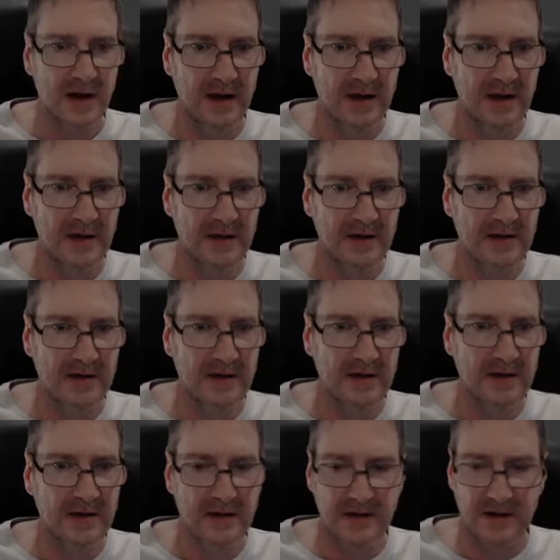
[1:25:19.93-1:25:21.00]

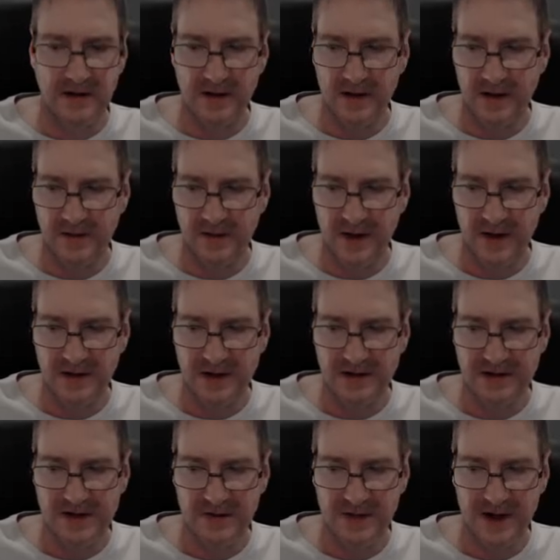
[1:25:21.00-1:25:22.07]
And I'm going
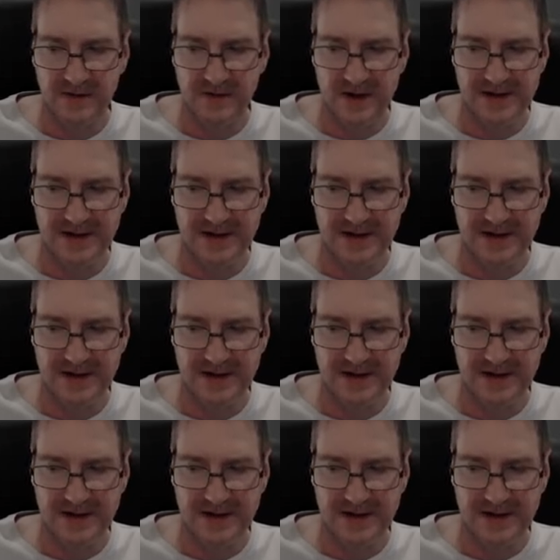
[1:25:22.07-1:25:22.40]
to jump out of